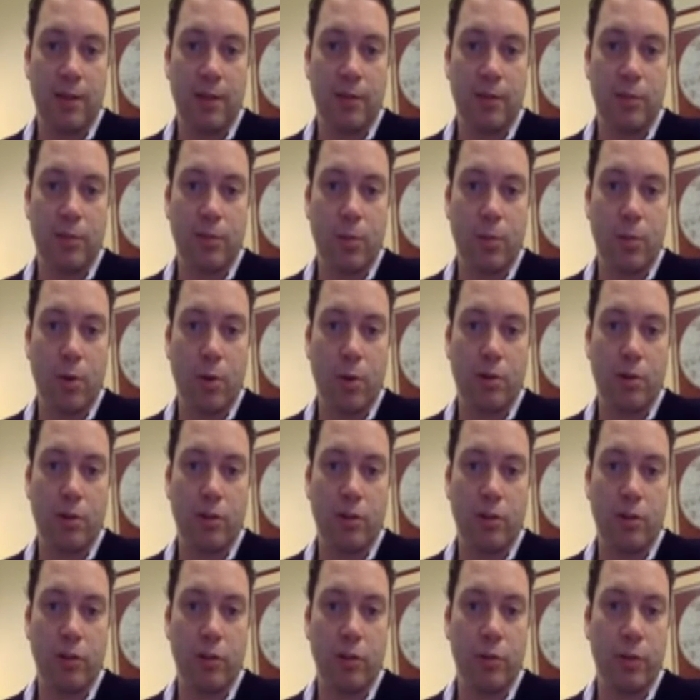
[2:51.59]
support
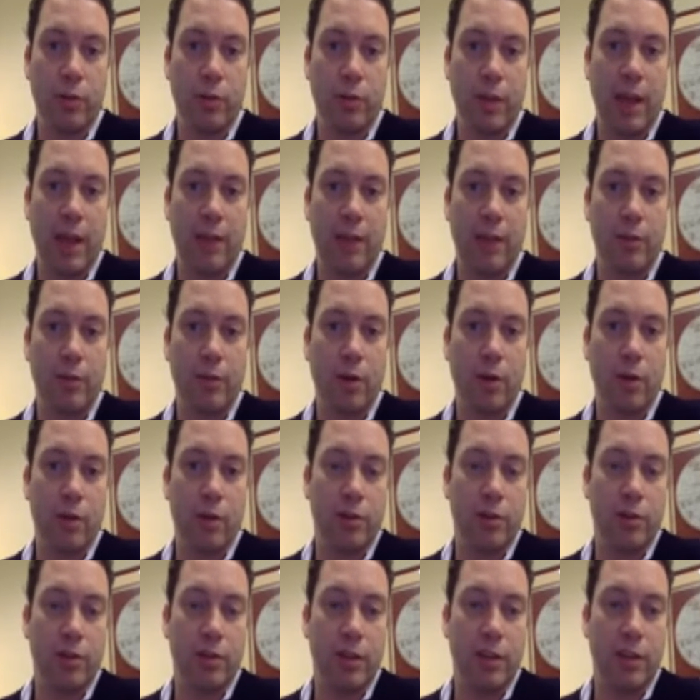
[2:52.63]
children with cancer in
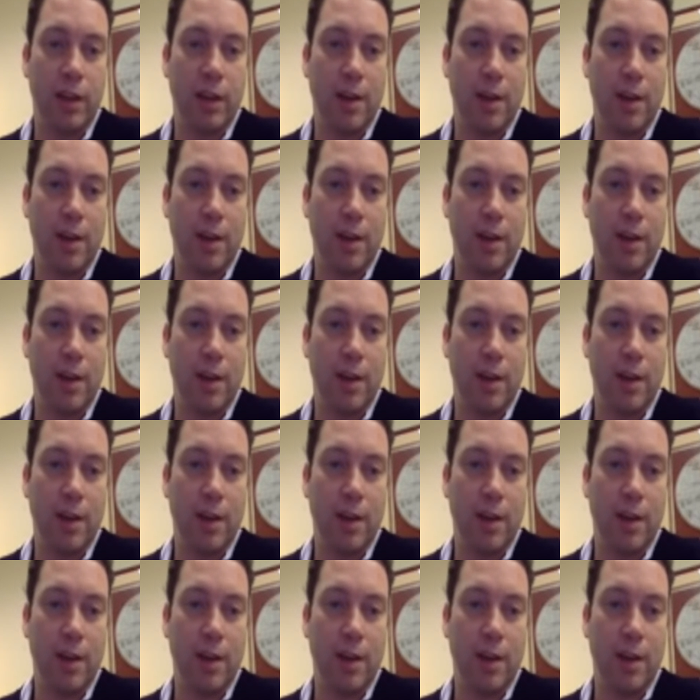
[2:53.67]
Argentina.